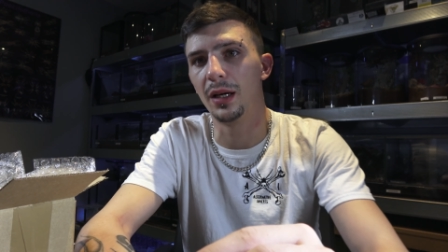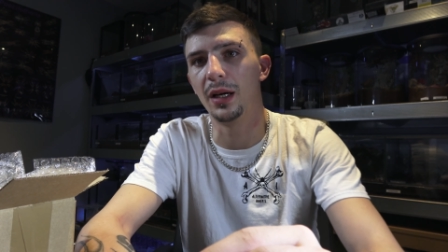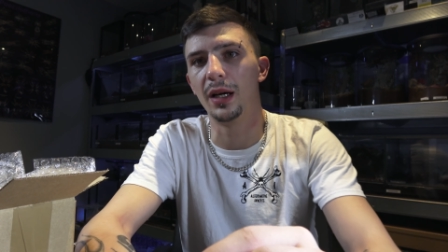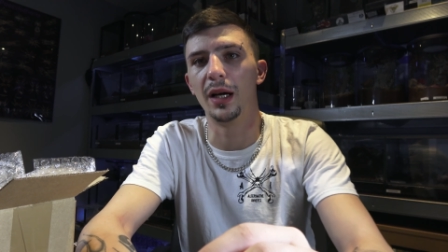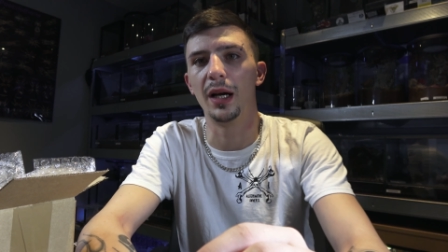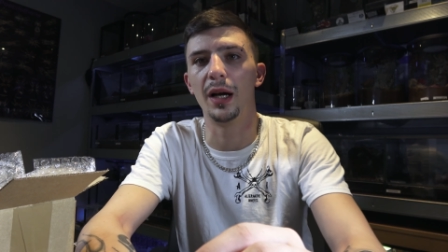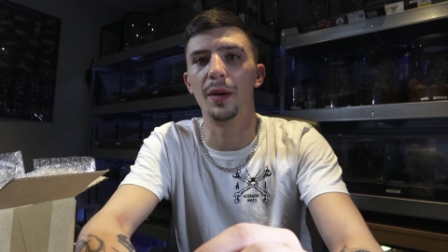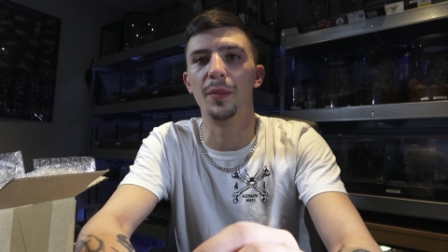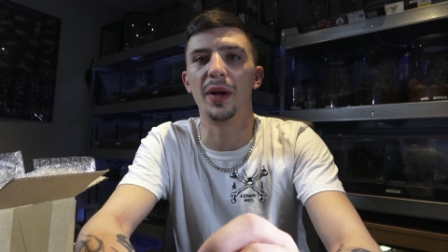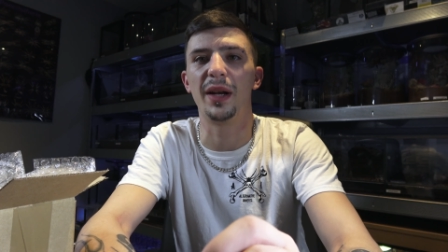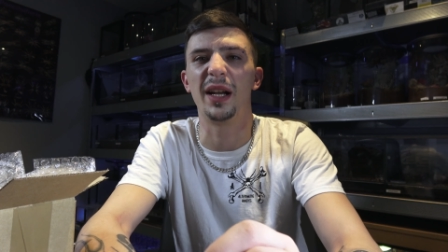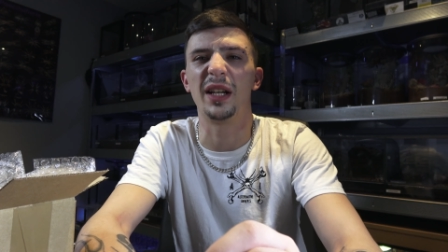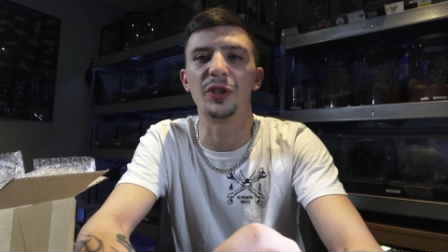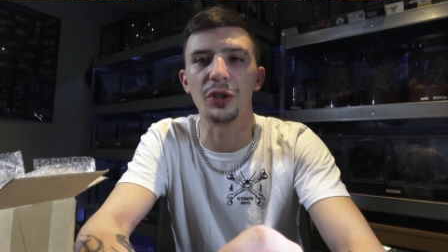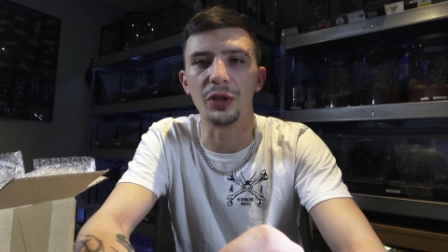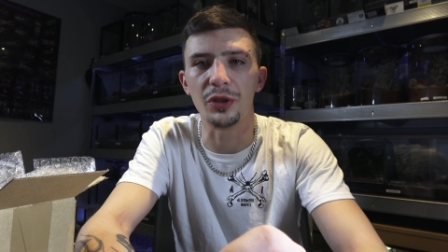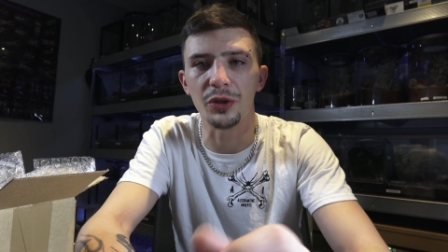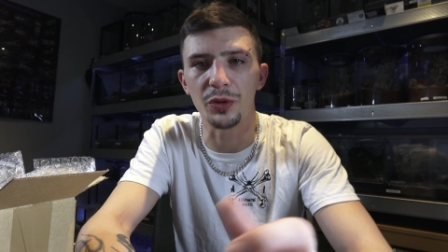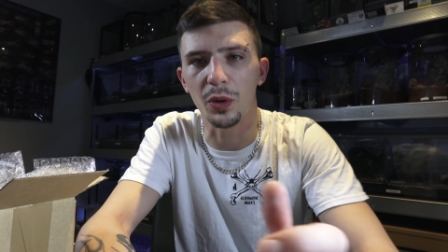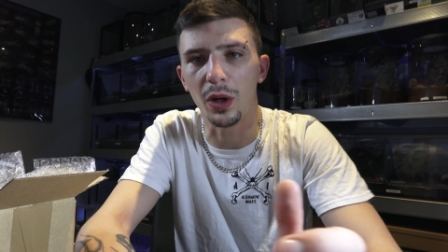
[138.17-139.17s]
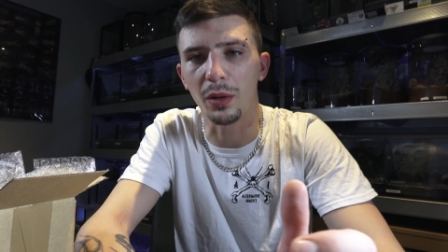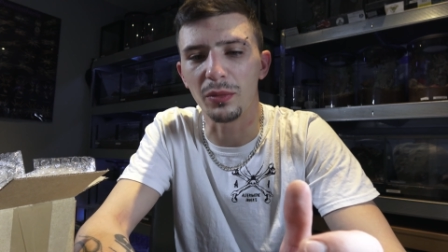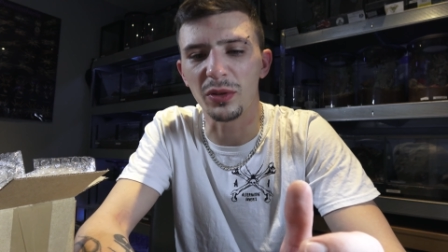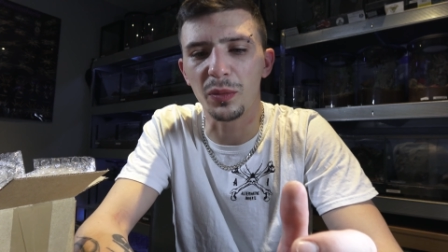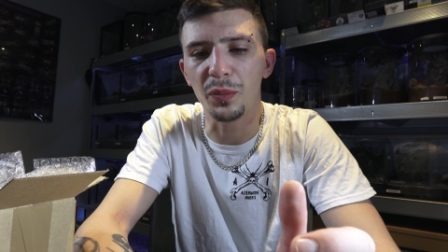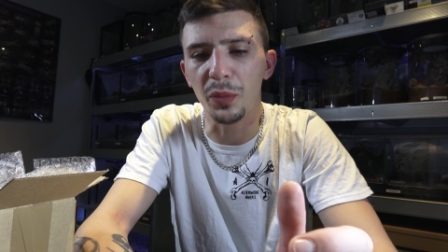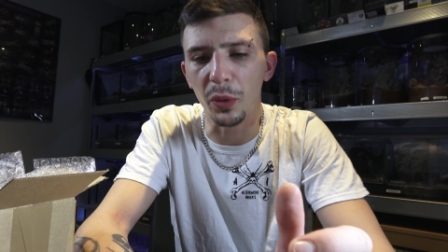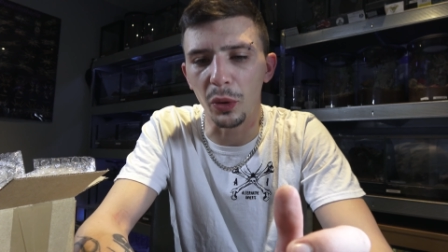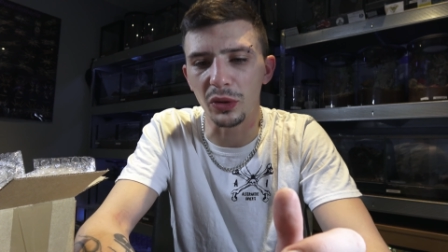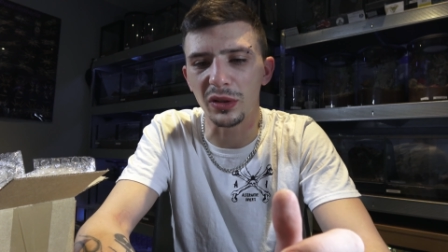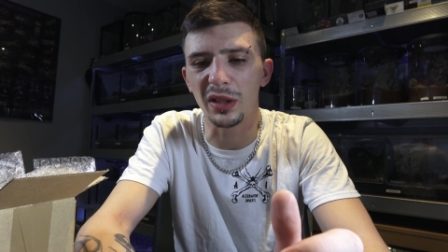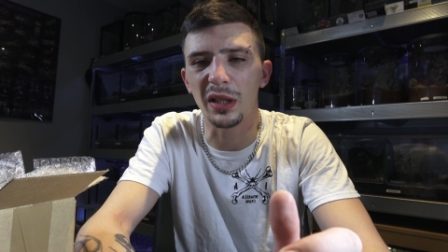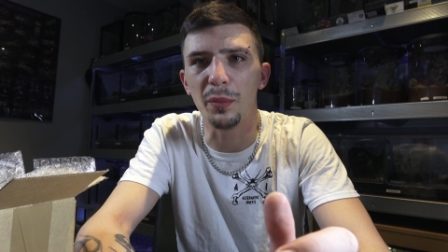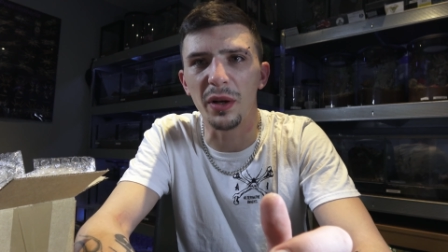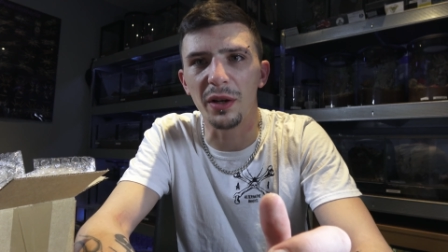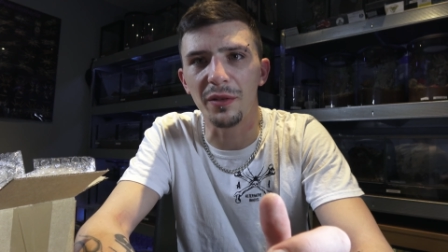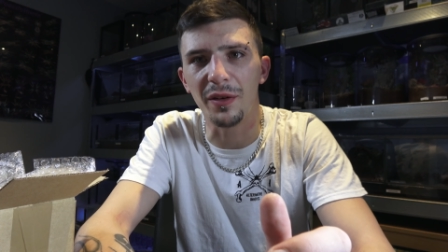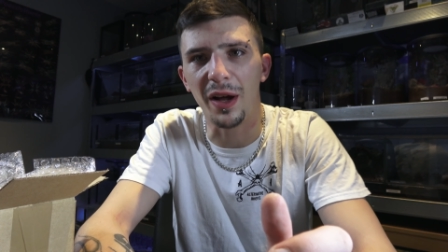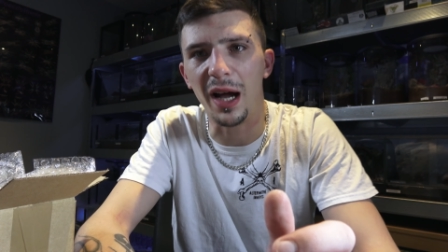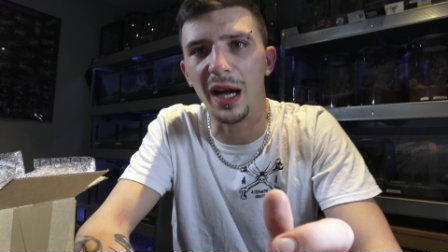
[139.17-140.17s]
um, and as usual I'm sporting a
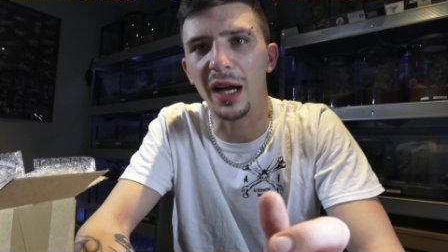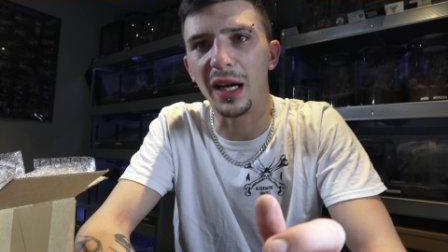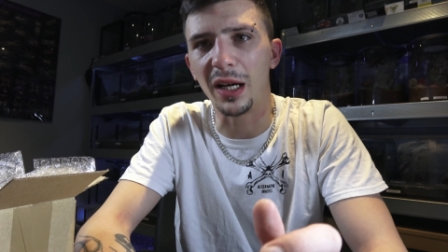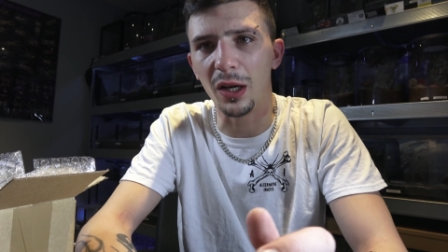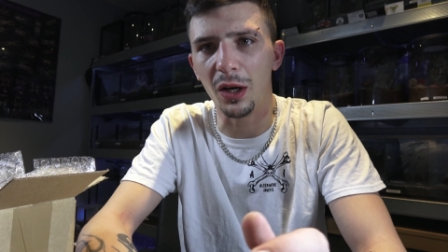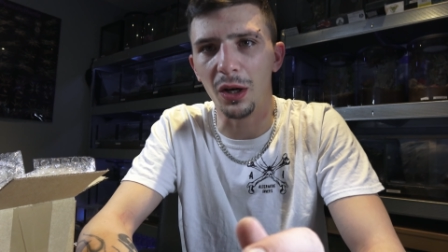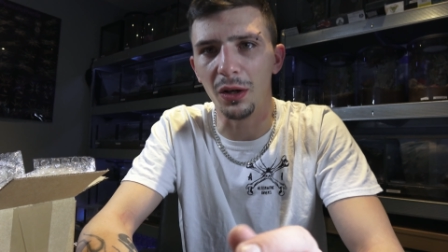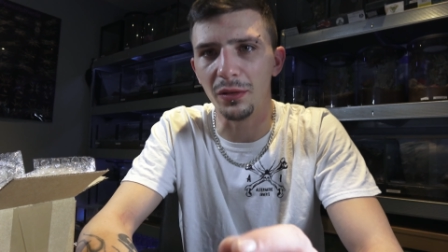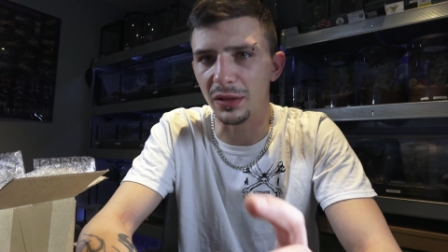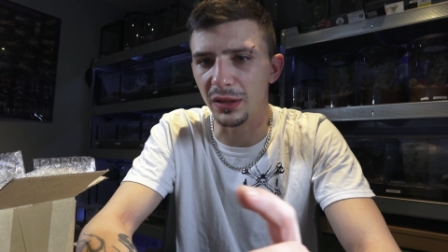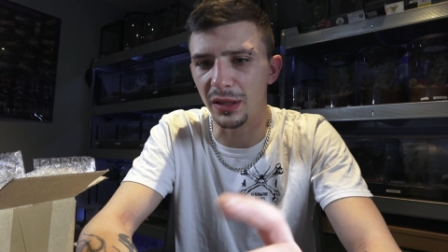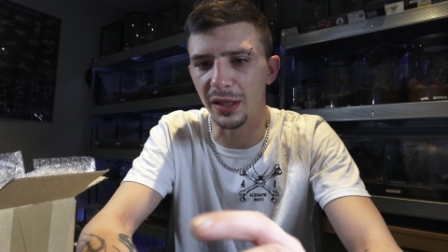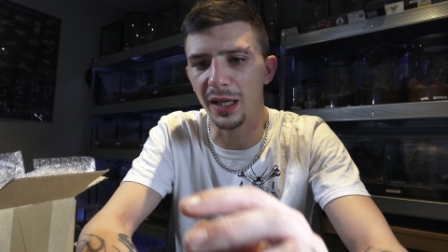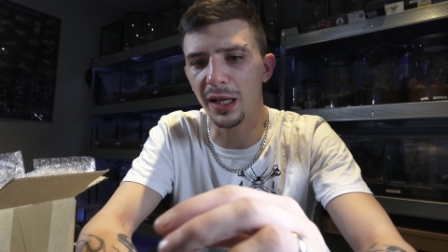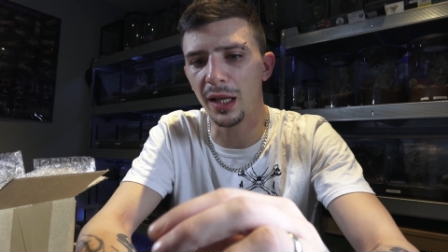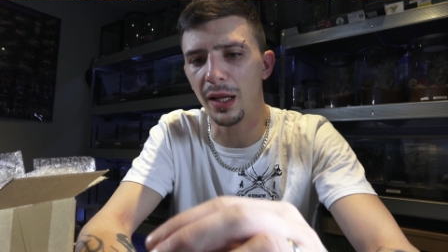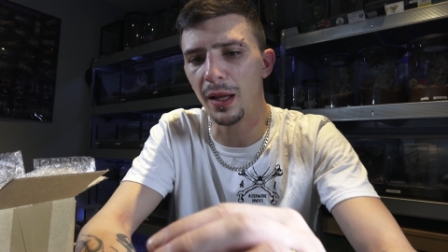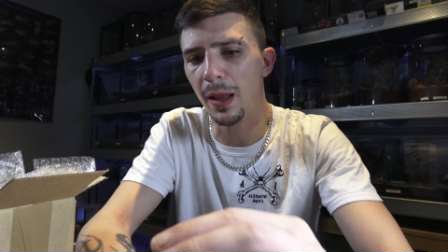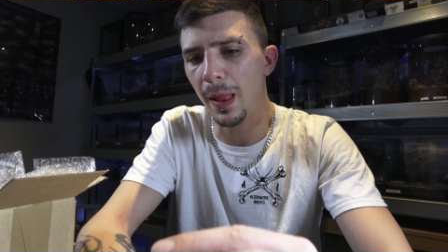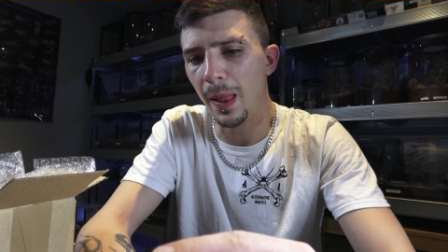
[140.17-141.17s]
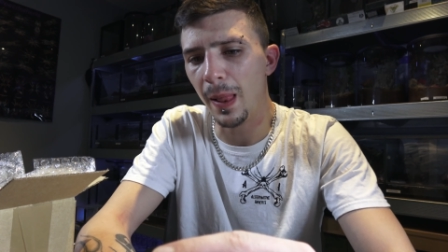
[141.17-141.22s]
bit of a hangover today.